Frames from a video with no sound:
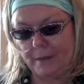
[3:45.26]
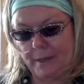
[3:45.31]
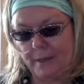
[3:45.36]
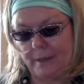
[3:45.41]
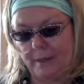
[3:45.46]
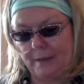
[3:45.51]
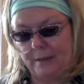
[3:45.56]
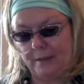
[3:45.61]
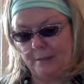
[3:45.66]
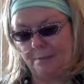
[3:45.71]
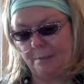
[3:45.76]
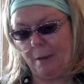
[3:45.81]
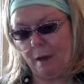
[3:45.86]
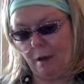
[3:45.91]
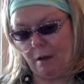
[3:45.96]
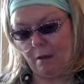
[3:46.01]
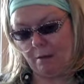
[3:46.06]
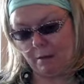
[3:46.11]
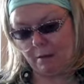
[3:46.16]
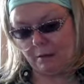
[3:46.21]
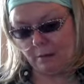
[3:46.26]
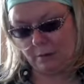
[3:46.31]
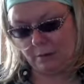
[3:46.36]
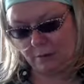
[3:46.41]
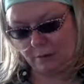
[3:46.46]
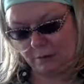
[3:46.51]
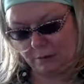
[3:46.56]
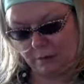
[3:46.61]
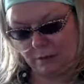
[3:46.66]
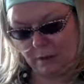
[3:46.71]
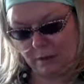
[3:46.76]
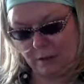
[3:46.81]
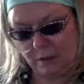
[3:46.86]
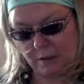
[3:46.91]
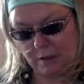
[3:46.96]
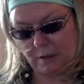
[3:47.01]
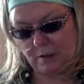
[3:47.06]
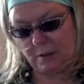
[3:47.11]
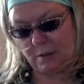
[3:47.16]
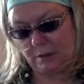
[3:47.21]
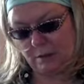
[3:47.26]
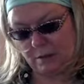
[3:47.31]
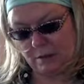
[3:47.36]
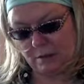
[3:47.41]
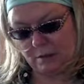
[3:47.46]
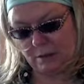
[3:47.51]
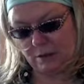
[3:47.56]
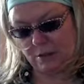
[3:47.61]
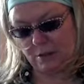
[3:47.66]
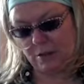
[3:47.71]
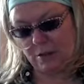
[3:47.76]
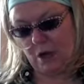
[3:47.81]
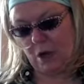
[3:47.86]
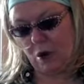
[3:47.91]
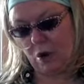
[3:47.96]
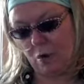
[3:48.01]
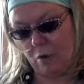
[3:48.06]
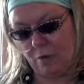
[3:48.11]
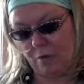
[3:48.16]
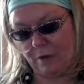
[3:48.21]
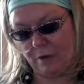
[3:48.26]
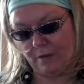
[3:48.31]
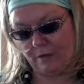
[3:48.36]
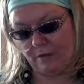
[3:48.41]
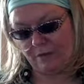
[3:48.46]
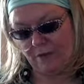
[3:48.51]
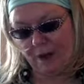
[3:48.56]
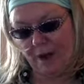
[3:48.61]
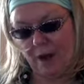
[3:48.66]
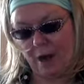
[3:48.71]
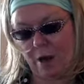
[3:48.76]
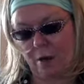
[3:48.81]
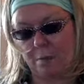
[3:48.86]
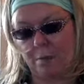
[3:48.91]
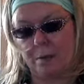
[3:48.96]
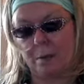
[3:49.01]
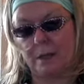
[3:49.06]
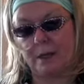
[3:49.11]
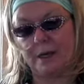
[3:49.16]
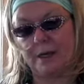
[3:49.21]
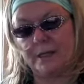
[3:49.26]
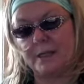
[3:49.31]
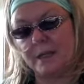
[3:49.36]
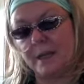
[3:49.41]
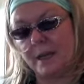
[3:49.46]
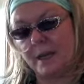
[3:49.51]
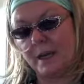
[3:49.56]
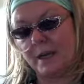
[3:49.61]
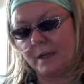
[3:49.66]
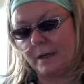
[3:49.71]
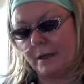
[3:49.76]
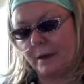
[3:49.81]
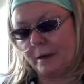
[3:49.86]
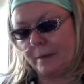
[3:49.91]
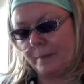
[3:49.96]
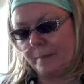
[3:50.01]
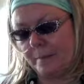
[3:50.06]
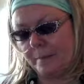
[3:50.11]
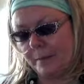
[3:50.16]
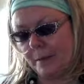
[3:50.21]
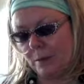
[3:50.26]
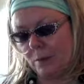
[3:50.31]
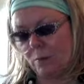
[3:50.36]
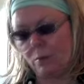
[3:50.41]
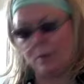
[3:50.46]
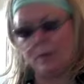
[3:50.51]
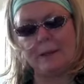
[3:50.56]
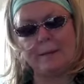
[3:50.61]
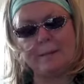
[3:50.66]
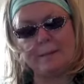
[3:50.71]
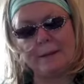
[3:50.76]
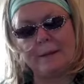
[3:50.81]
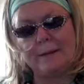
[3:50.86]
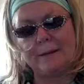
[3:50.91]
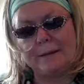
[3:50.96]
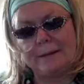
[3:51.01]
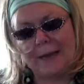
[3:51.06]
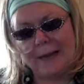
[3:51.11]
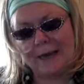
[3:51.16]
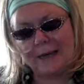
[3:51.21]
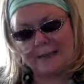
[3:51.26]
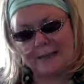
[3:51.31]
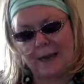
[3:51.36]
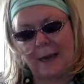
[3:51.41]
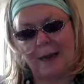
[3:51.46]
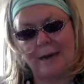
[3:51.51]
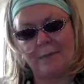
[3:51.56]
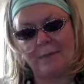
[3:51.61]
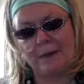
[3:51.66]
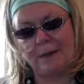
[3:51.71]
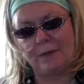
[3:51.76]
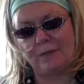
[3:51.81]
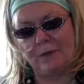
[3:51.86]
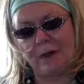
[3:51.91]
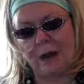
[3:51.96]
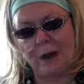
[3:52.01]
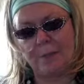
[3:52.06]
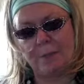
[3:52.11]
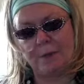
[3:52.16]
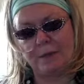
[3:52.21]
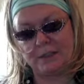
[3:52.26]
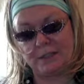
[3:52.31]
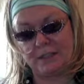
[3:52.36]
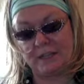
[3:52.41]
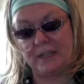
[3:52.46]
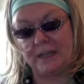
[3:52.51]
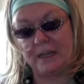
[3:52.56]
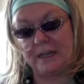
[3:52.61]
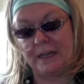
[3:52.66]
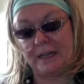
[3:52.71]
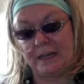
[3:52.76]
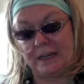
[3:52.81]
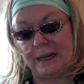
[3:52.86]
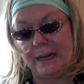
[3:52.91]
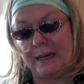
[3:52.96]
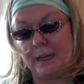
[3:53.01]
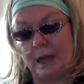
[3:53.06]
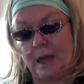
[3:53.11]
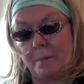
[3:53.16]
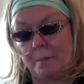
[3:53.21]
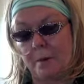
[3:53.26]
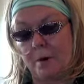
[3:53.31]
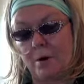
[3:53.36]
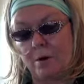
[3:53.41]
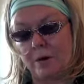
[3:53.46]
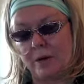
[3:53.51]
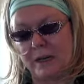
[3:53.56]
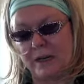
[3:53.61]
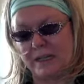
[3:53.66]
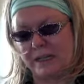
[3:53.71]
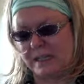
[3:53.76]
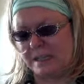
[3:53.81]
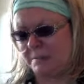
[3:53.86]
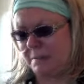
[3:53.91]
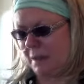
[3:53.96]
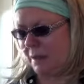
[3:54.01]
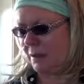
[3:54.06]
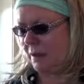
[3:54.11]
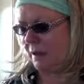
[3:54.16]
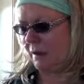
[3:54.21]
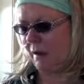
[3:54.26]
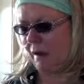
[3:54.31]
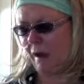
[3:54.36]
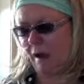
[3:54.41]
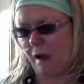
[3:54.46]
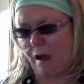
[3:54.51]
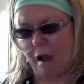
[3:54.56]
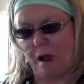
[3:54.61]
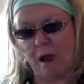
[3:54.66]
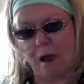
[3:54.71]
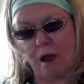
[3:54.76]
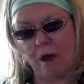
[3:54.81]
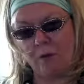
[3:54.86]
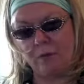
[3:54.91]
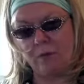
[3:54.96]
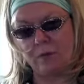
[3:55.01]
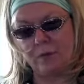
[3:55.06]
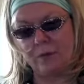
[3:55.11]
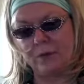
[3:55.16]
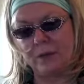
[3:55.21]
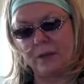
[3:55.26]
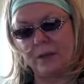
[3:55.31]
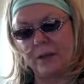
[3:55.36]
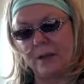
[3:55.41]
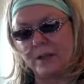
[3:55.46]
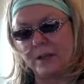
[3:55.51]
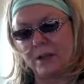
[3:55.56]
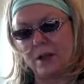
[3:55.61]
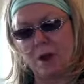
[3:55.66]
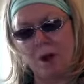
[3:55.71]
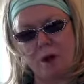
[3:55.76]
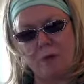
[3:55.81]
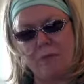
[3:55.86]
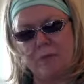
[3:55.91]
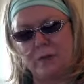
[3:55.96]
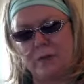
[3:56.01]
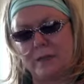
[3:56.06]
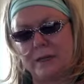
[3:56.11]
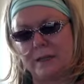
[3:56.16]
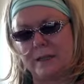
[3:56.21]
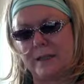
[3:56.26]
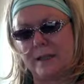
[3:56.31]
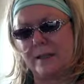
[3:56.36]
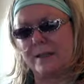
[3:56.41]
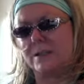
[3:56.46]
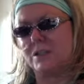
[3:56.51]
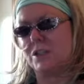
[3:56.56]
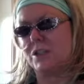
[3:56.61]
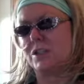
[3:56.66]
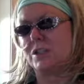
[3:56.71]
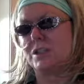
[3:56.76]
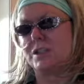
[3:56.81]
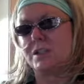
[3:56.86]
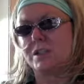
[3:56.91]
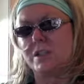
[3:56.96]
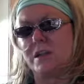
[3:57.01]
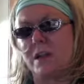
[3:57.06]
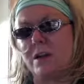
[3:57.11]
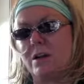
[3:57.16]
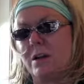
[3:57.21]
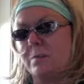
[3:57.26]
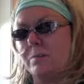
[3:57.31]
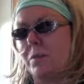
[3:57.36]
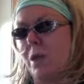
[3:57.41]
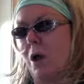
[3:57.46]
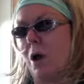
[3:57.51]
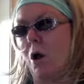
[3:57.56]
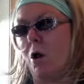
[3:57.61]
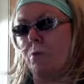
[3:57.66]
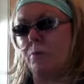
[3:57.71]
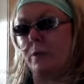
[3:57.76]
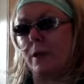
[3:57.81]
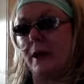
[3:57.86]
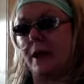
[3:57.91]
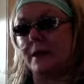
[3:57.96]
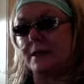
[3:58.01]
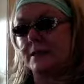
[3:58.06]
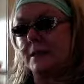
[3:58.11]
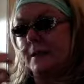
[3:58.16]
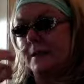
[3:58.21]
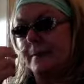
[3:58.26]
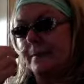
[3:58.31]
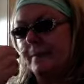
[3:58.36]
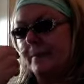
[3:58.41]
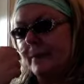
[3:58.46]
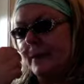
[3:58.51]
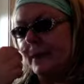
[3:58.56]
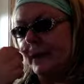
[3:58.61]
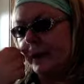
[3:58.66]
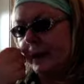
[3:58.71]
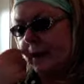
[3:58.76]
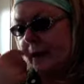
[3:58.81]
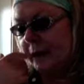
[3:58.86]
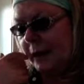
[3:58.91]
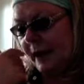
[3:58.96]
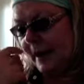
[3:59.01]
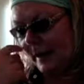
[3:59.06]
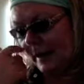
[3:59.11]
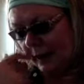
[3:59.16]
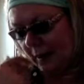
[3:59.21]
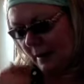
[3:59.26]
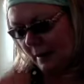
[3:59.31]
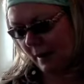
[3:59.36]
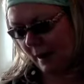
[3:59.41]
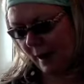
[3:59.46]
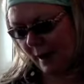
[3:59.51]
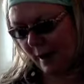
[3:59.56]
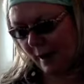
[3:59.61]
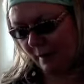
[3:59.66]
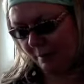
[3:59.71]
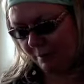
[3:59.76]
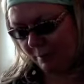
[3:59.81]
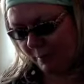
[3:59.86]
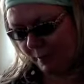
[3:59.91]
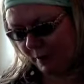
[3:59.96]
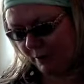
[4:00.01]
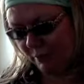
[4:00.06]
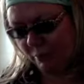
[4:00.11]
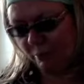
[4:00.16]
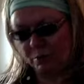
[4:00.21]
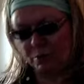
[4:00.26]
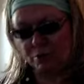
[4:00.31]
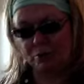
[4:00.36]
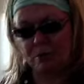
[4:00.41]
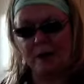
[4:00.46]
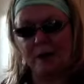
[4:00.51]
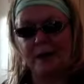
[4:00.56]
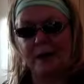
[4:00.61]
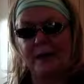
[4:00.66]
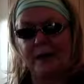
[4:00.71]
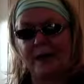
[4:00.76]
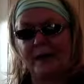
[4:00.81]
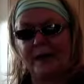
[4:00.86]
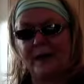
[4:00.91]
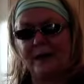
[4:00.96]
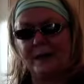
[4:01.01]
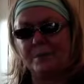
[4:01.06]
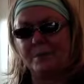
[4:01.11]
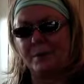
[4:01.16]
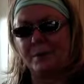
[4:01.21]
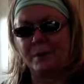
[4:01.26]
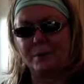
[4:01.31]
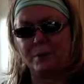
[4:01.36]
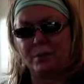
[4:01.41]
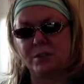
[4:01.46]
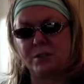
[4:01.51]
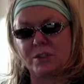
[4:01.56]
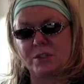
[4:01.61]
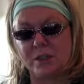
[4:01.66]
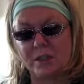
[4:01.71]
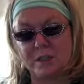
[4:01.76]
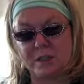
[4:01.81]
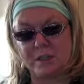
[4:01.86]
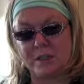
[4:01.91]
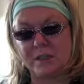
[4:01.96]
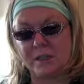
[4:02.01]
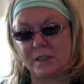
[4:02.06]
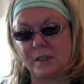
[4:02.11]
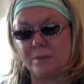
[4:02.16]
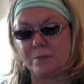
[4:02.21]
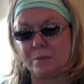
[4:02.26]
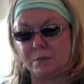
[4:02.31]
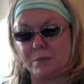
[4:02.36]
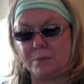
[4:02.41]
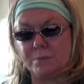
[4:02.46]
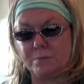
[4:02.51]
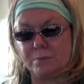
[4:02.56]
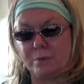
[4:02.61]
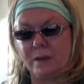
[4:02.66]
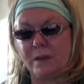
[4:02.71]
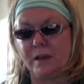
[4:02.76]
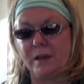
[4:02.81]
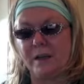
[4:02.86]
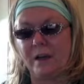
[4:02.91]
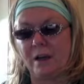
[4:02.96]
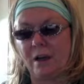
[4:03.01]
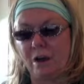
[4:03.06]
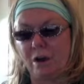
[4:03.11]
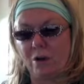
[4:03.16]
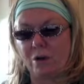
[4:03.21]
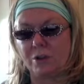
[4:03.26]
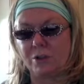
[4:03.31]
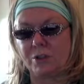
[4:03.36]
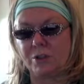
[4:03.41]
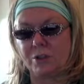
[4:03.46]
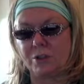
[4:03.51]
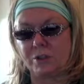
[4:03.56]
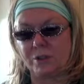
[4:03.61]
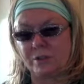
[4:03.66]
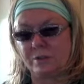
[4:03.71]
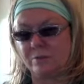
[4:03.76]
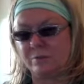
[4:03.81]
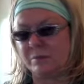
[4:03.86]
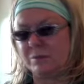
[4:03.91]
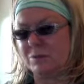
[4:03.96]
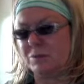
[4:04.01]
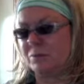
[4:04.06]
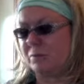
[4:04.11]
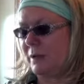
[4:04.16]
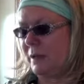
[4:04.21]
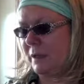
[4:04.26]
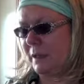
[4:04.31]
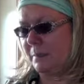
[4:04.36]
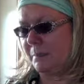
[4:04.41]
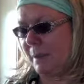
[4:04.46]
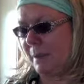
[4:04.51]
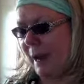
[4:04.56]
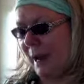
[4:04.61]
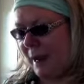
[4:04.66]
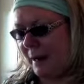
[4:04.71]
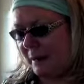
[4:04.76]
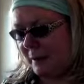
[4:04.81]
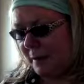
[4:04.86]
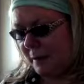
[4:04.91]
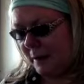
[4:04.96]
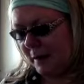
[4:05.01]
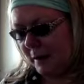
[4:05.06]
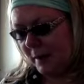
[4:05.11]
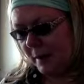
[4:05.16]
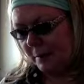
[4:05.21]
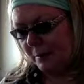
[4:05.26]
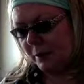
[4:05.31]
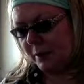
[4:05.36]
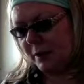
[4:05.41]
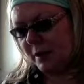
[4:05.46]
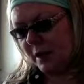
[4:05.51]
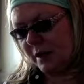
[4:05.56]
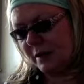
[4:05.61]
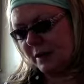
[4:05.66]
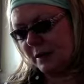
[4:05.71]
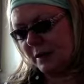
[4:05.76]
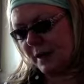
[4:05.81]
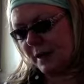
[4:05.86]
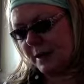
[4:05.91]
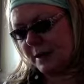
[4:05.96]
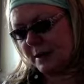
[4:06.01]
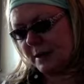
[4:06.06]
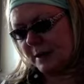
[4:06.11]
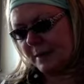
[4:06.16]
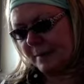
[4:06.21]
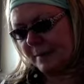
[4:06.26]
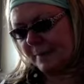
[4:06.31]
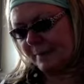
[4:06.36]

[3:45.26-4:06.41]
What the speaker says: in the pot in the stove in the fireplace, and one of them things came down the fireplace, and it got burned, and it smelled awfully. It just stunk up the whole place. And I believe tried to eat it, but it was pretty harsh. It was really bad. But nonetheless,